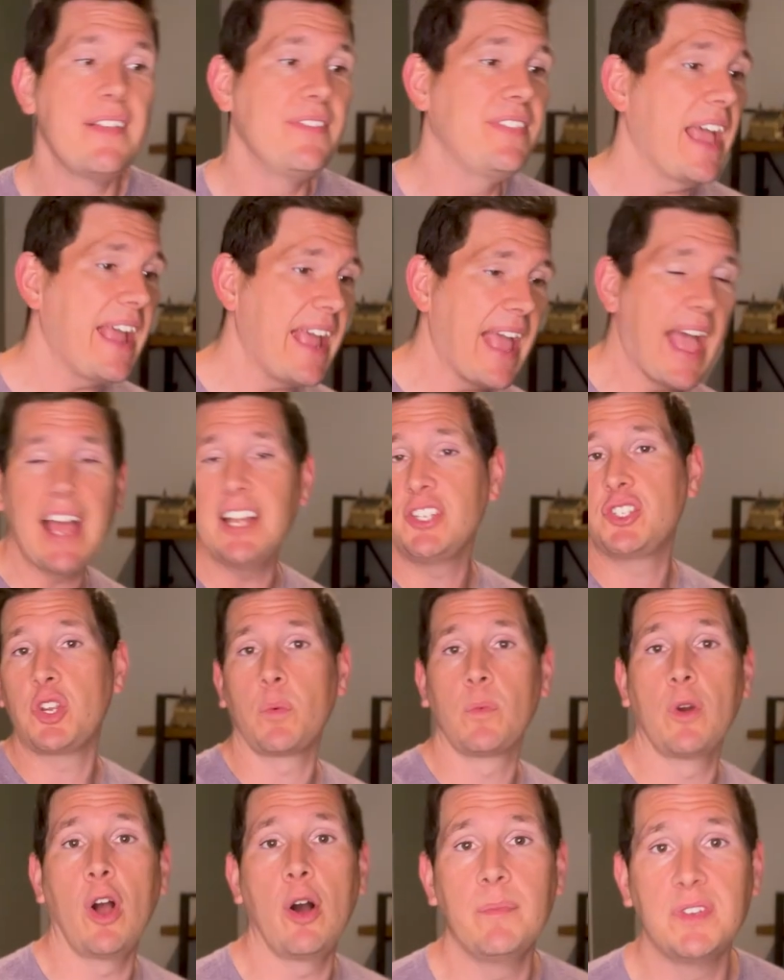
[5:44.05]
They head to
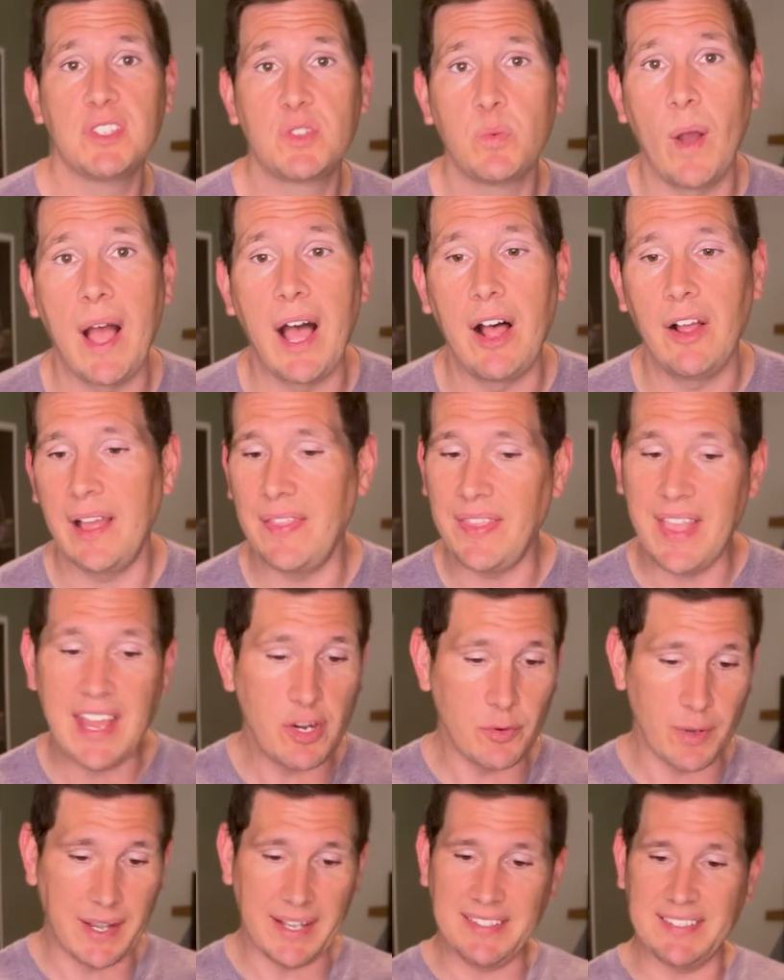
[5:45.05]
Rome as well, and they
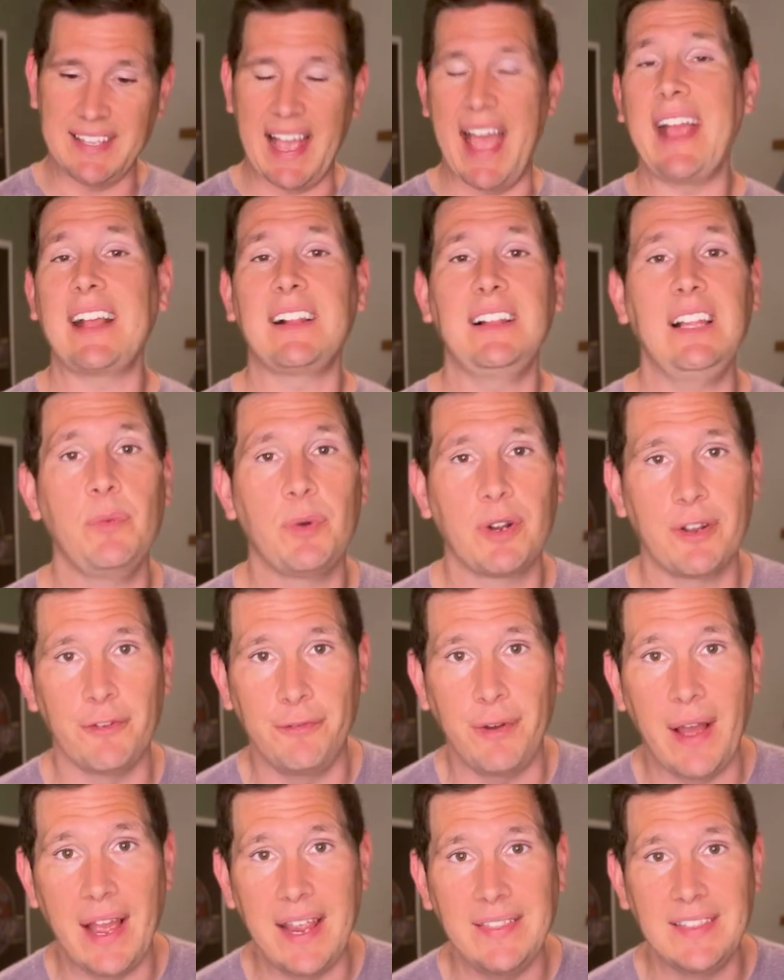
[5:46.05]
knew exactly where to
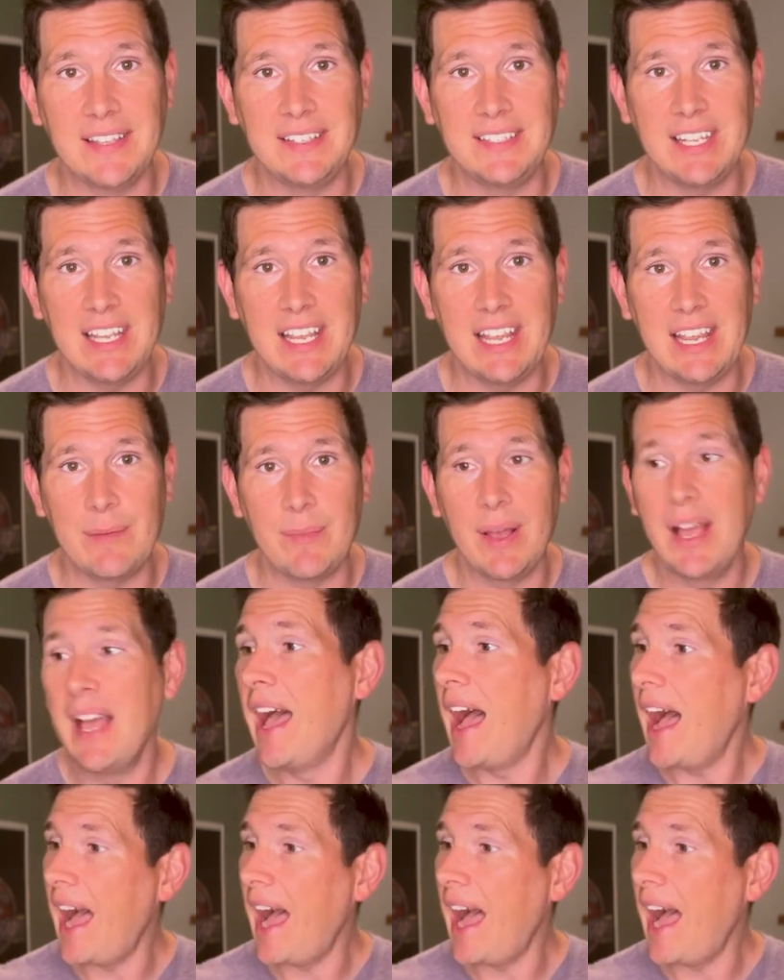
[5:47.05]
find the team.